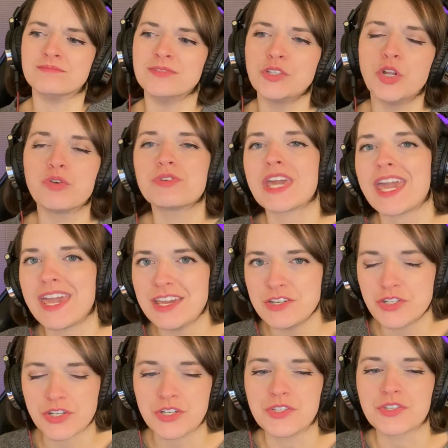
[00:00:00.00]

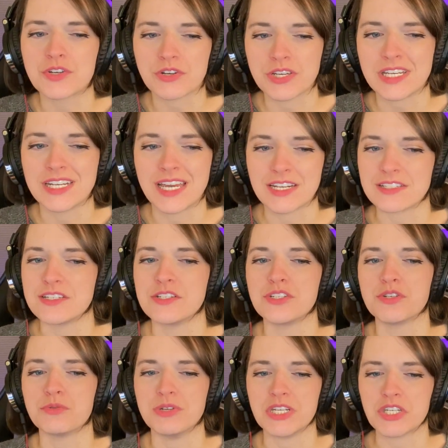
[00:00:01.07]
locations are connected
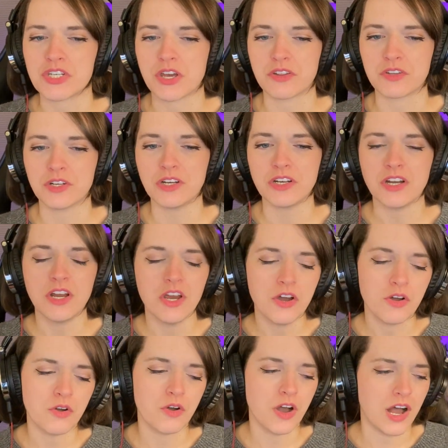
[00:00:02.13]
to each other,
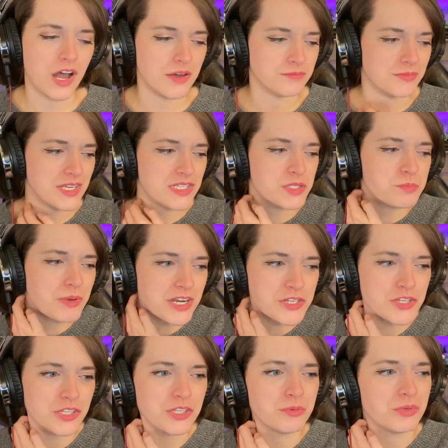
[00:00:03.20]

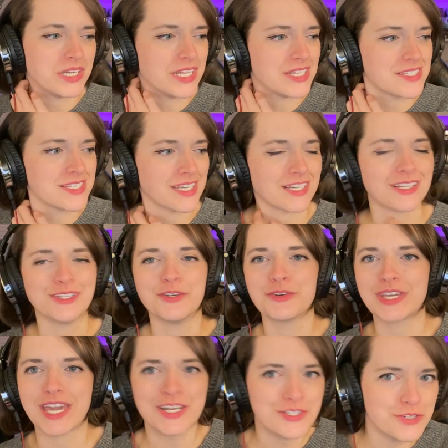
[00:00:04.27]
especially when it's like a
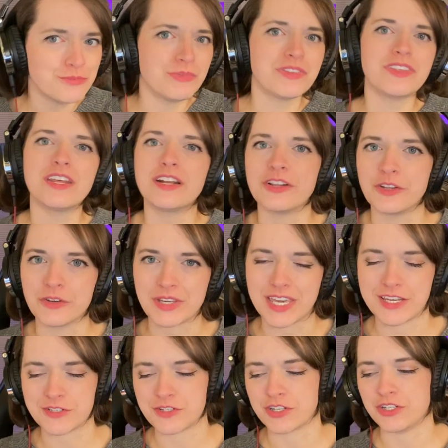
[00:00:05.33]
location within a
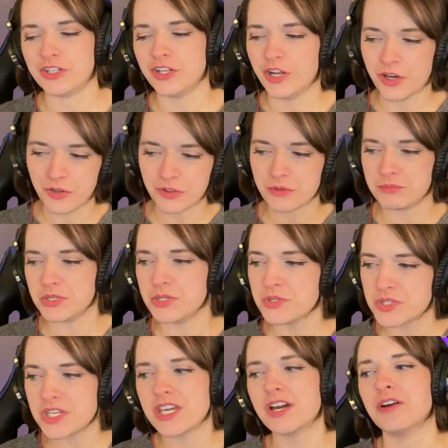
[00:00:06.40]
location, you know, the
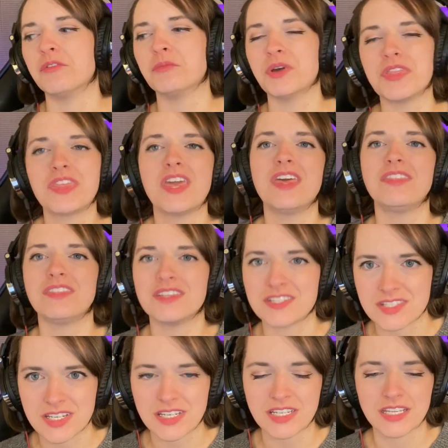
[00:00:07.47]
museum within the
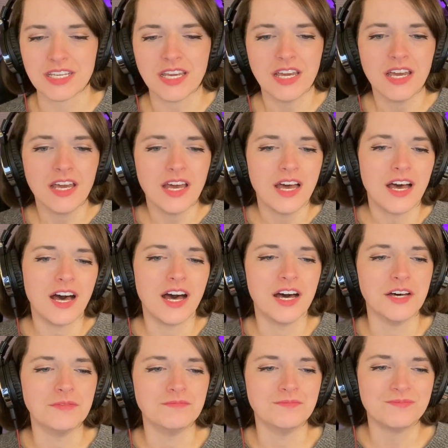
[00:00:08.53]
city.
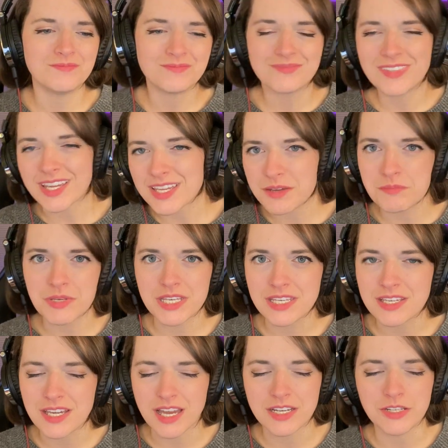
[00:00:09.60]
That can
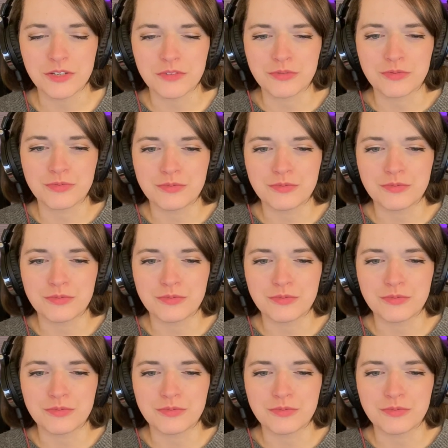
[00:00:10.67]
be kind of